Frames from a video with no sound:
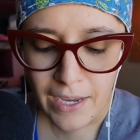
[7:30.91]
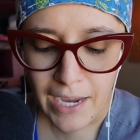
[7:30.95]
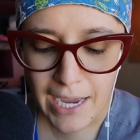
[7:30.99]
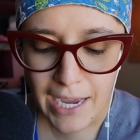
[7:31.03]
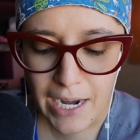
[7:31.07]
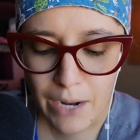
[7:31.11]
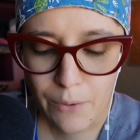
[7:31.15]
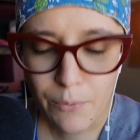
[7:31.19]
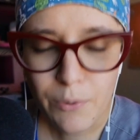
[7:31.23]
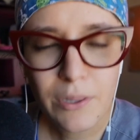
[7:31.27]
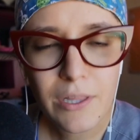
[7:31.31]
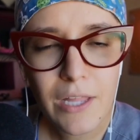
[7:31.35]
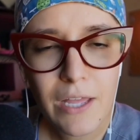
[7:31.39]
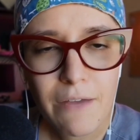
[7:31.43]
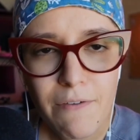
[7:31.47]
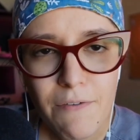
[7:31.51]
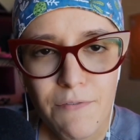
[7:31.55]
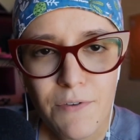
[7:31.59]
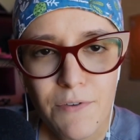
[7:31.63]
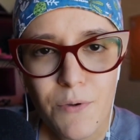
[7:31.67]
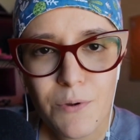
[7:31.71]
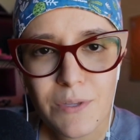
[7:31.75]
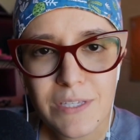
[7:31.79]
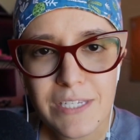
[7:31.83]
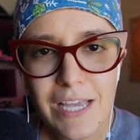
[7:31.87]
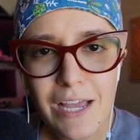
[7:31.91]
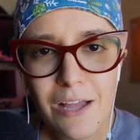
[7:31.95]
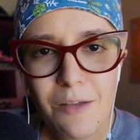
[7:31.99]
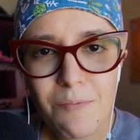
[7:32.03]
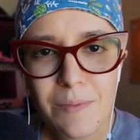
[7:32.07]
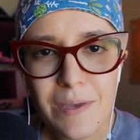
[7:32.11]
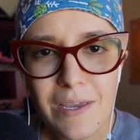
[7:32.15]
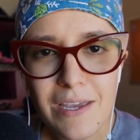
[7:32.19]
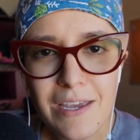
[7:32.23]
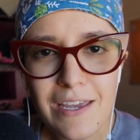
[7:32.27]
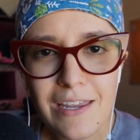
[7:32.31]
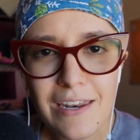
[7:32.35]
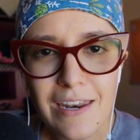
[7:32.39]
And I would love if you would tell
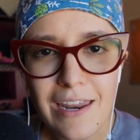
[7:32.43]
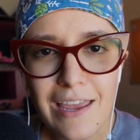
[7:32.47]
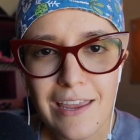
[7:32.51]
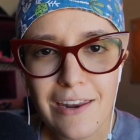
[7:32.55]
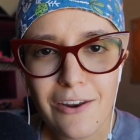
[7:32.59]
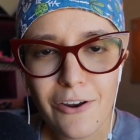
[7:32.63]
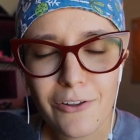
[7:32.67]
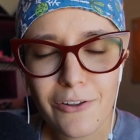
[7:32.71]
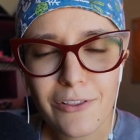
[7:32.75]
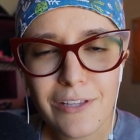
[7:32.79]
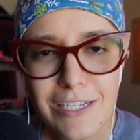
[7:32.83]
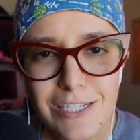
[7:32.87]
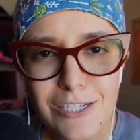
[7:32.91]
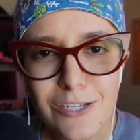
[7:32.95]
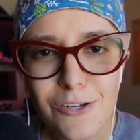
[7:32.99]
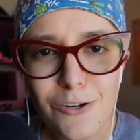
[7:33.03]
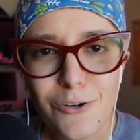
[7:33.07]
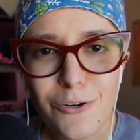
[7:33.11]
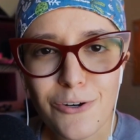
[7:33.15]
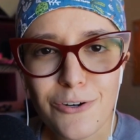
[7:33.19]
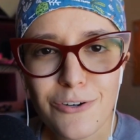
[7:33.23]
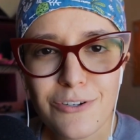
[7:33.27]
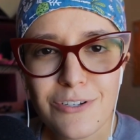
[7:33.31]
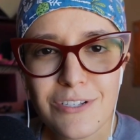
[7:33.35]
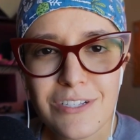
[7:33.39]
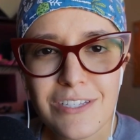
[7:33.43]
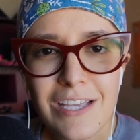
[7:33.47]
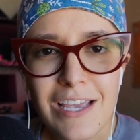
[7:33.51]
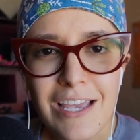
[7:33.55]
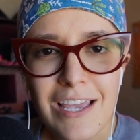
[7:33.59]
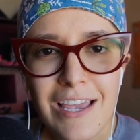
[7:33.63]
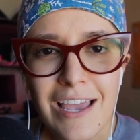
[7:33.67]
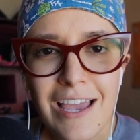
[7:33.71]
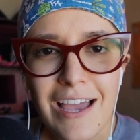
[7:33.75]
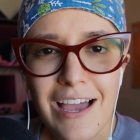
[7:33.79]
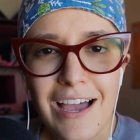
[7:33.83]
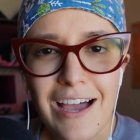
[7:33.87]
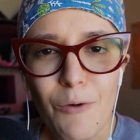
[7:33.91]
me and our listeners
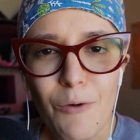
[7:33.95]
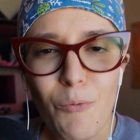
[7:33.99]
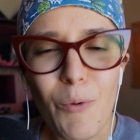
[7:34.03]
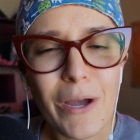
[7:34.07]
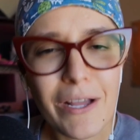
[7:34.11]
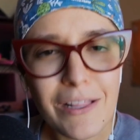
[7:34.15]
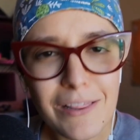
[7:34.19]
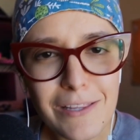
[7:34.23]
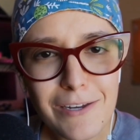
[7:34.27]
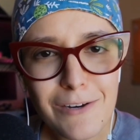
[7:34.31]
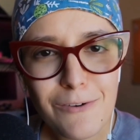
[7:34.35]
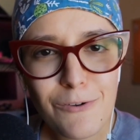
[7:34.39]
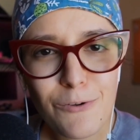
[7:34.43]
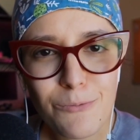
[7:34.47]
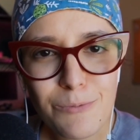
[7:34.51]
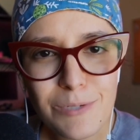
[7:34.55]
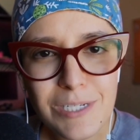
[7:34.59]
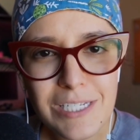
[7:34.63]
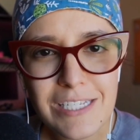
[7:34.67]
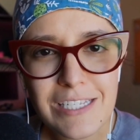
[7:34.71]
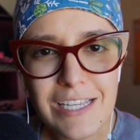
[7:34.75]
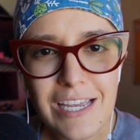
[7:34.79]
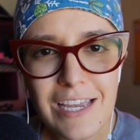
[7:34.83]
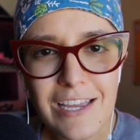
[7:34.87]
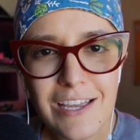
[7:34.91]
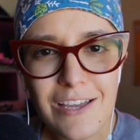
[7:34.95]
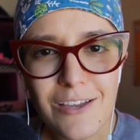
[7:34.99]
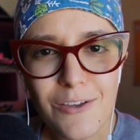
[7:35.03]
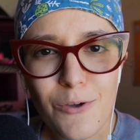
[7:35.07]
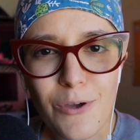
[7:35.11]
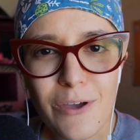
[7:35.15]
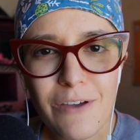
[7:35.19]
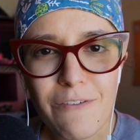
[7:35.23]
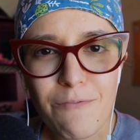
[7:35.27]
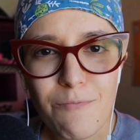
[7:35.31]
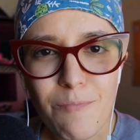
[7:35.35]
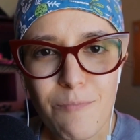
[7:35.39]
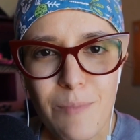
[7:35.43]
what clinical mistake
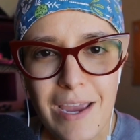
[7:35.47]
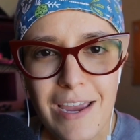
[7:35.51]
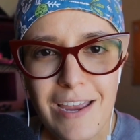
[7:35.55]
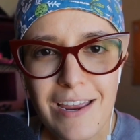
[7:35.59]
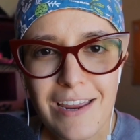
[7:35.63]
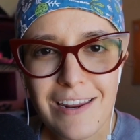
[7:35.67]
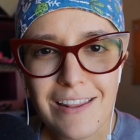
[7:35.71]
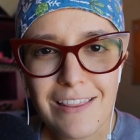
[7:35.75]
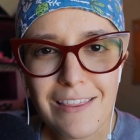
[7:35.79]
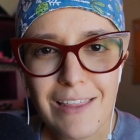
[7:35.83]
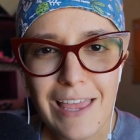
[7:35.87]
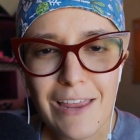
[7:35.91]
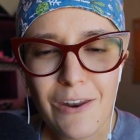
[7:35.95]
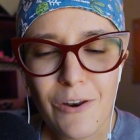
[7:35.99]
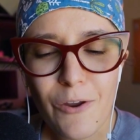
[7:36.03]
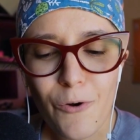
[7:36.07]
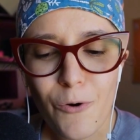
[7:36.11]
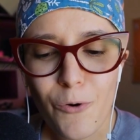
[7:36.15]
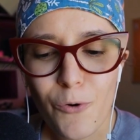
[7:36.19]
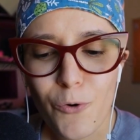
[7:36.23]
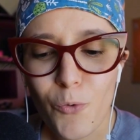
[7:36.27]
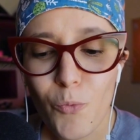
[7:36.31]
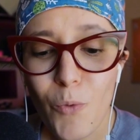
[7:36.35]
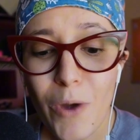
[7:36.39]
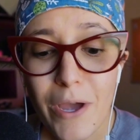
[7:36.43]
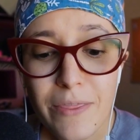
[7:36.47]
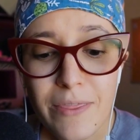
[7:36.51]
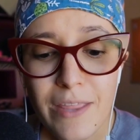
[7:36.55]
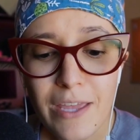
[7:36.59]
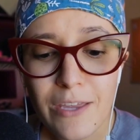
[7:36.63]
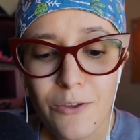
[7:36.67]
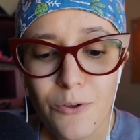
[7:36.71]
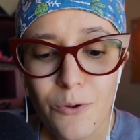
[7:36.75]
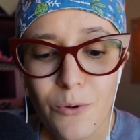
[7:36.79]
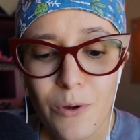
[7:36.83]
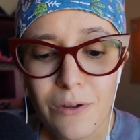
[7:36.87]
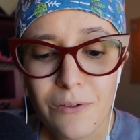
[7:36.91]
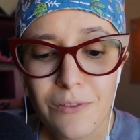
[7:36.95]
you have made, or one
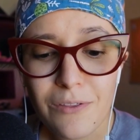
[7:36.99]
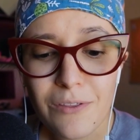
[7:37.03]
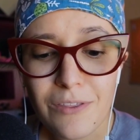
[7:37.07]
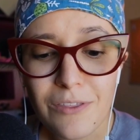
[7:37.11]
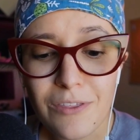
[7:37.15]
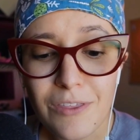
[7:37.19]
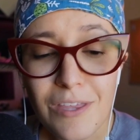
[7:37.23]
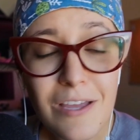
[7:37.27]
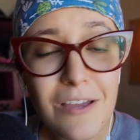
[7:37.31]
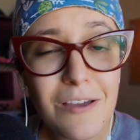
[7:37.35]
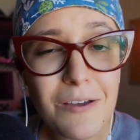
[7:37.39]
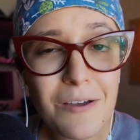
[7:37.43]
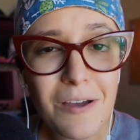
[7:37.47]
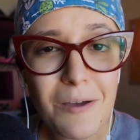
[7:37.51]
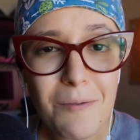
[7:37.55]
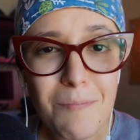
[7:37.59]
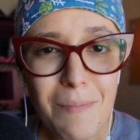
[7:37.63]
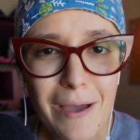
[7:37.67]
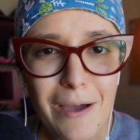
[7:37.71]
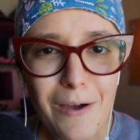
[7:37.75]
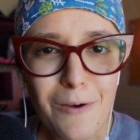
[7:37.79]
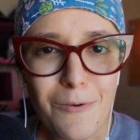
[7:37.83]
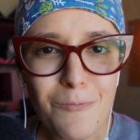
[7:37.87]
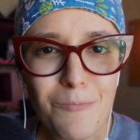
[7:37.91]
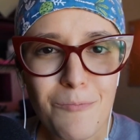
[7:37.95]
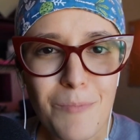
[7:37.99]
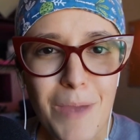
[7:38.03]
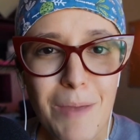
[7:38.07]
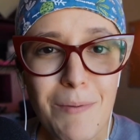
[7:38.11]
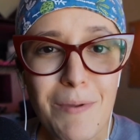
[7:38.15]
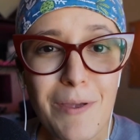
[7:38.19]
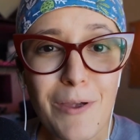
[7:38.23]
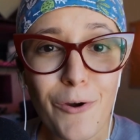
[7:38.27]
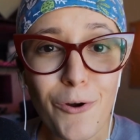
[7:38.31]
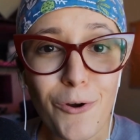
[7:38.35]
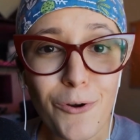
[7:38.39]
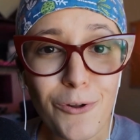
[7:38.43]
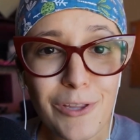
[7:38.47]
that you think about
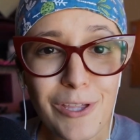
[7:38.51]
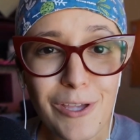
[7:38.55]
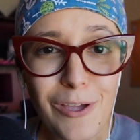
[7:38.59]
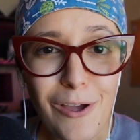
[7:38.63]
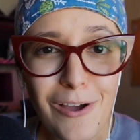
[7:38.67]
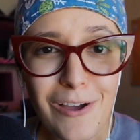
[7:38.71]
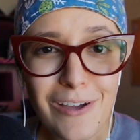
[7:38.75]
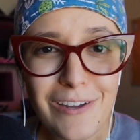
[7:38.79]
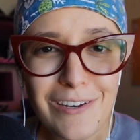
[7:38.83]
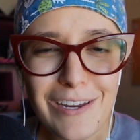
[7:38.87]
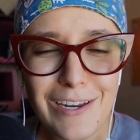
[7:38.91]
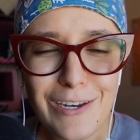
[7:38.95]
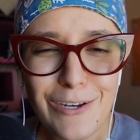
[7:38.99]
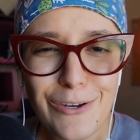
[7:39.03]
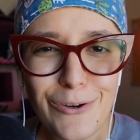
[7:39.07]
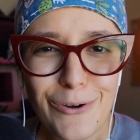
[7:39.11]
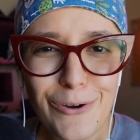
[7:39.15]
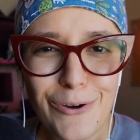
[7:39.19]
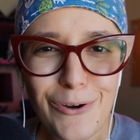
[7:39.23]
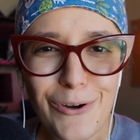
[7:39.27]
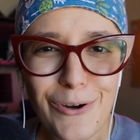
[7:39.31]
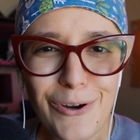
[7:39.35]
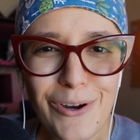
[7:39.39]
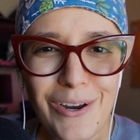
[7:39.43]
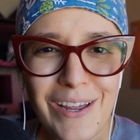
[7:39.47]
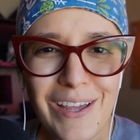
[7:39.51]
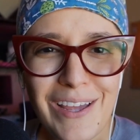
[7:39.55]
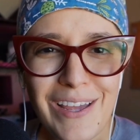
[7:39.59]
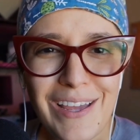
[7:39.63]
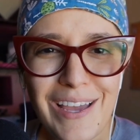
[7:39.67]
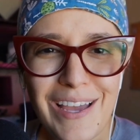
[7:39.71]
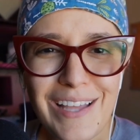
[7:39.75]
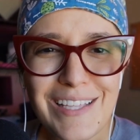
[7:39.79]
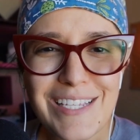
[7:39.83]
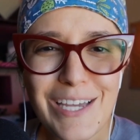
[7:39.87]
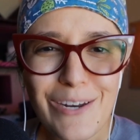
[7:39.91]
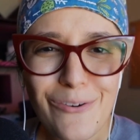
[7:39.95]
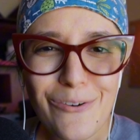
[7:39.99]
maybe early on in your
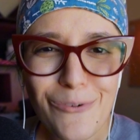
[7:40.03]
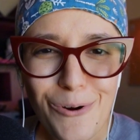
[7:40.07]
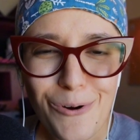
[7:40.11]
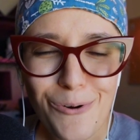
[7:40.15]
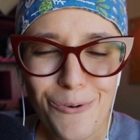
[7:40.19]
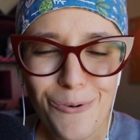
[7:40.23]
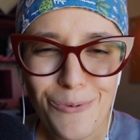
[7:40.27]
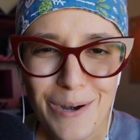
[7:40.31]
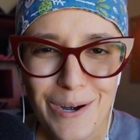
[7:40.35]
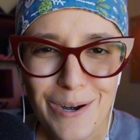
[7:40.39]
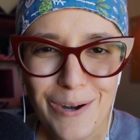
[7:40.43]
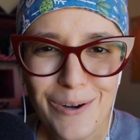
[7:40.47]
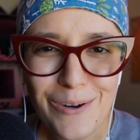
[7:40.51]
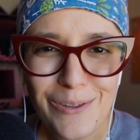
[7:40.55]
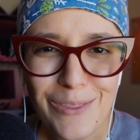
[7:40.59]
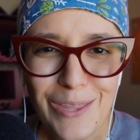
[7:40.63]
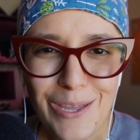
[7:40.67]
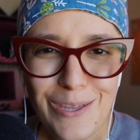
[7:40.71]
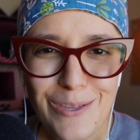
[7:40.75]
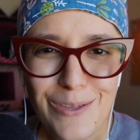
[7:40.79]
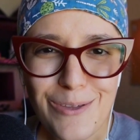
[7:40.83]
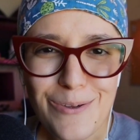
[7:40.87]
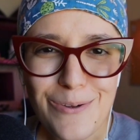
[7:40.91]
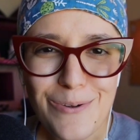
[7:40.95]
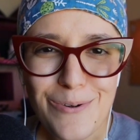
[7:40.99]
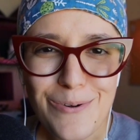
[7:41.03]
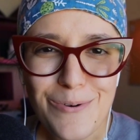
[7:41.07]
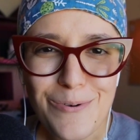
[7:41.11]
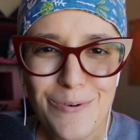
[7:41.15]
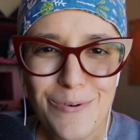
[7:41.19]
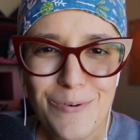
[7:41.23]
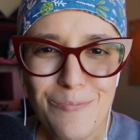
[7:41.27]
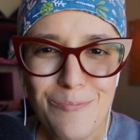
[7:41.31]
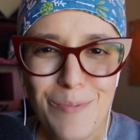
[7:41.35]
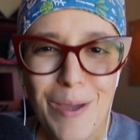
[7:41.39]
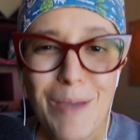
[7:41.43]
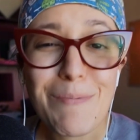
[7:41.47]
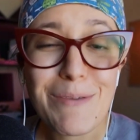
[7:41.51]
dental career that
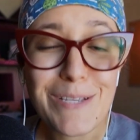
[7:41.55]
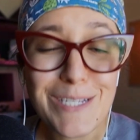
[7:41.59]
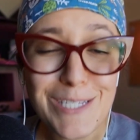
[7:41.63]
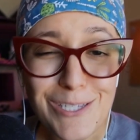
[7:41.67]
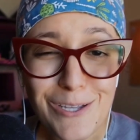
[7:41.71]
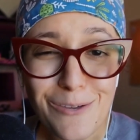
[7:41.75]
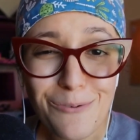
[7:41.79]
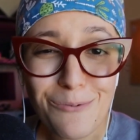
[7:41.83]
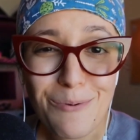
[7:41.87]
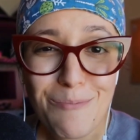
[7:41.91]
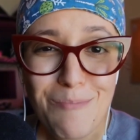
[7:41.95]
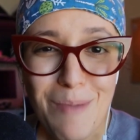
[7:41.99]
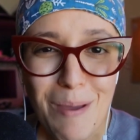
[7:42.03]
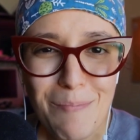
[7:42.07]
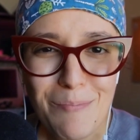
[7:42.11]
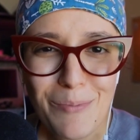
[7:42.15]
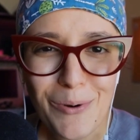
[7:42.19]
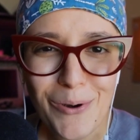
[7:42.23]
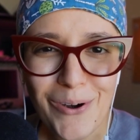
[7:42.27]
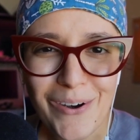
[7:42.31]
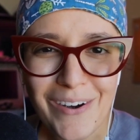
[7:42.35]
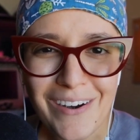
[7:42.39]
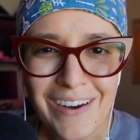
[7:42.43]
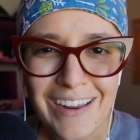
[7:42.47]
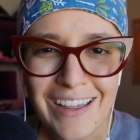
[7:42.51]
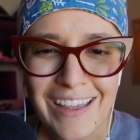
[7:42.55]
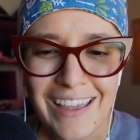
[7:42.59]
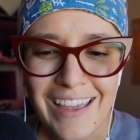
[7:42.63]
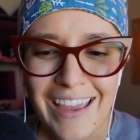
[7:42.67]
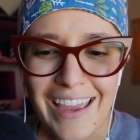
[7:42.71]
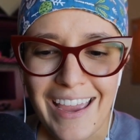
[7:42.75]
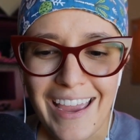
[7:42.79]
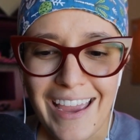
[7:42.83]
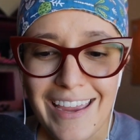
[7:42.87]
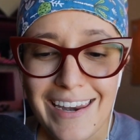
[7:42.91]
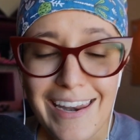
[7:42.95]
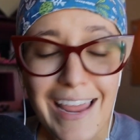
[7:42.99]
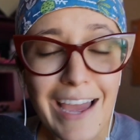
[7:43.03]
you maybe still remember,
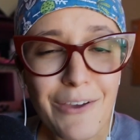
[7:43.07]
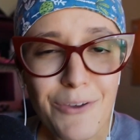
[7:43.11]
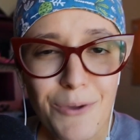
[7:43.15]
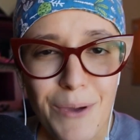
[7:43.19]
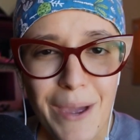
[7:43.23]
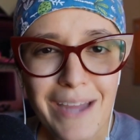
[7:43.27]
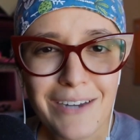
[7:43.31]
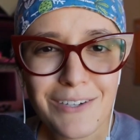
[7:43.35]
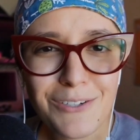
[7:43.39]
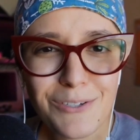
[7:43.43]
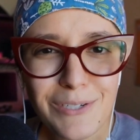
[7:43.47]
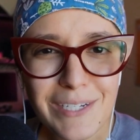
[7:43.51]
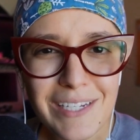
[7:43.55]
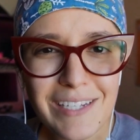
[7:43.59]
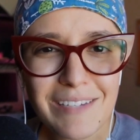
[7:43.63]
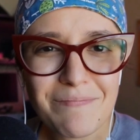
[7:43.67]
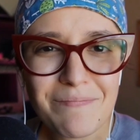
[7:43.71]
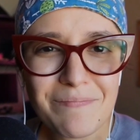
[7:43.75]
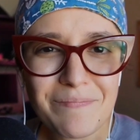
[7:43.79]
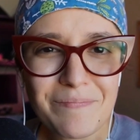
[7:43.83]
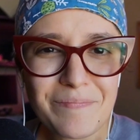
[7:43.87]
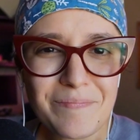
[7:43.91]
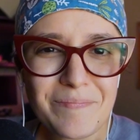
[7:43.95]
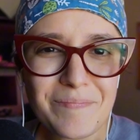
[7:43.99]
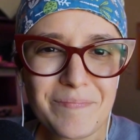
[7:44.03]
and how you handled it.